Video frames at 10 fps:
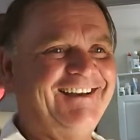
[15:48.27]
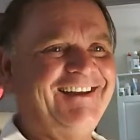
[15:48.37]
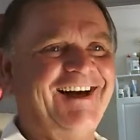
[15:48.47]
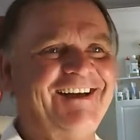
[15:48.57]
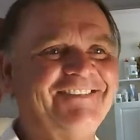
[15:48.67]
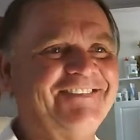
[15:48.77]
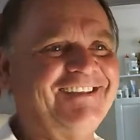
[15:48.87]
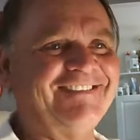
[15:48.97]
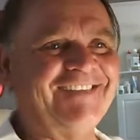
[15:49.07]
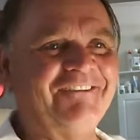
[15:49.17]
don't
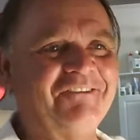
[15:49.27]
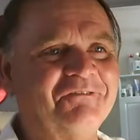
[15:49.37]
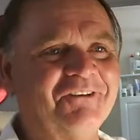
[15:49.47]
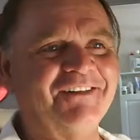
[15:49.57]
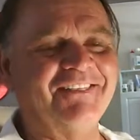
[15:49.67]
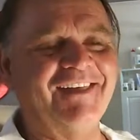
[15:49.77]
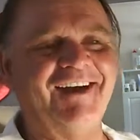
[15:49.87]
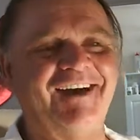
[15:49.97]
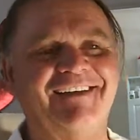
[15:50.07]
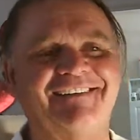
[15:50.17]
think they would want
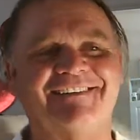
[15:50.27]
that.